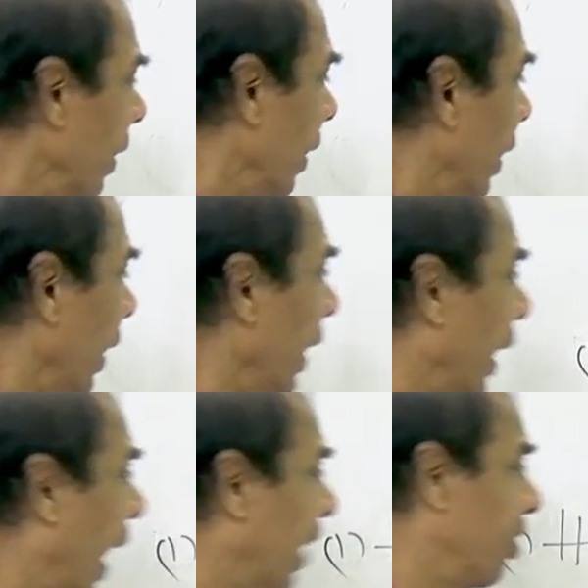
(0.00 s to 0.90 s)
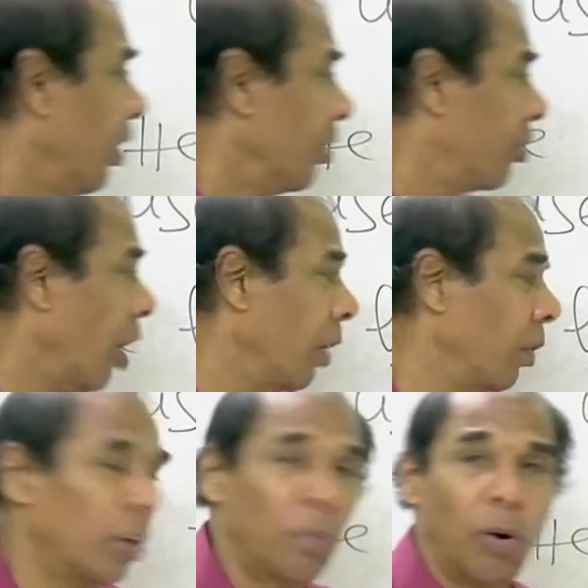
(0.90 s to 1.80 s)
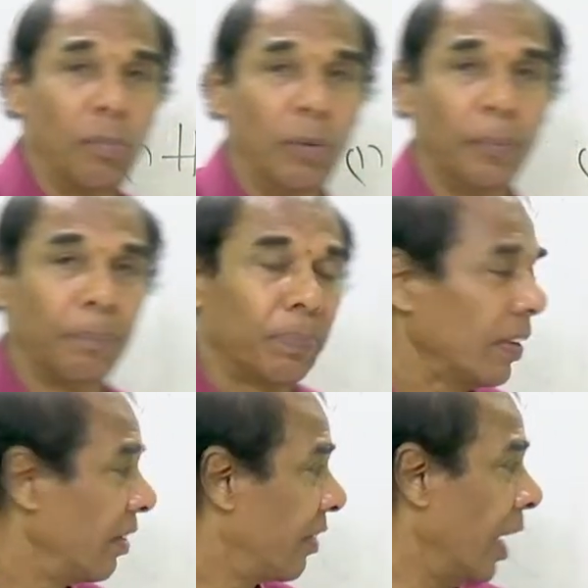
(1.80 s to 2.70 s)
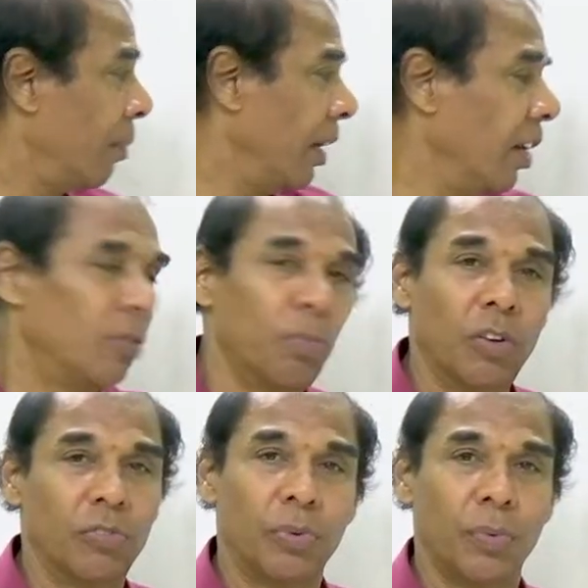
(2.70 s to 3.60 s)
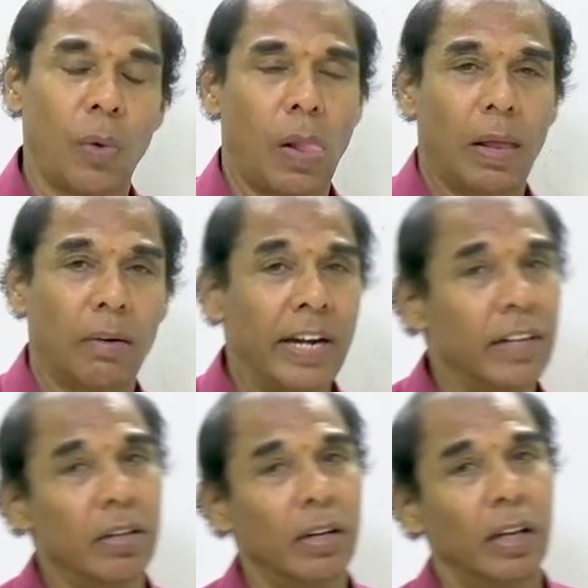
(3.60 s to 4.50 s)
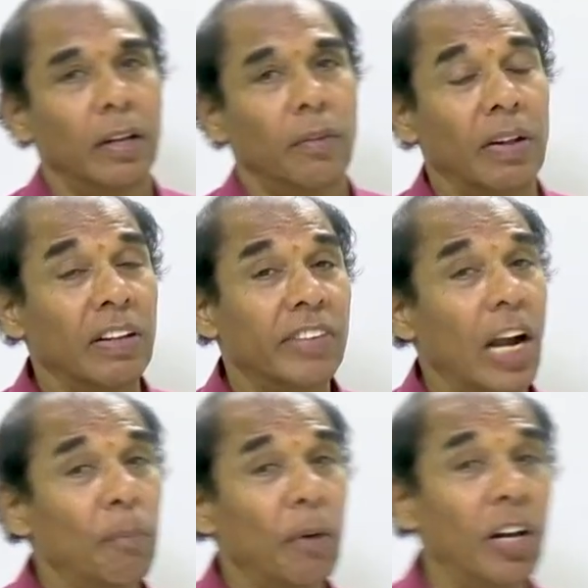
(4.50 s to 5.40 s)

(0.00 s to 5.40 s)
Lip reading: He has solved the problem. Statement is positive. Right? When the statement is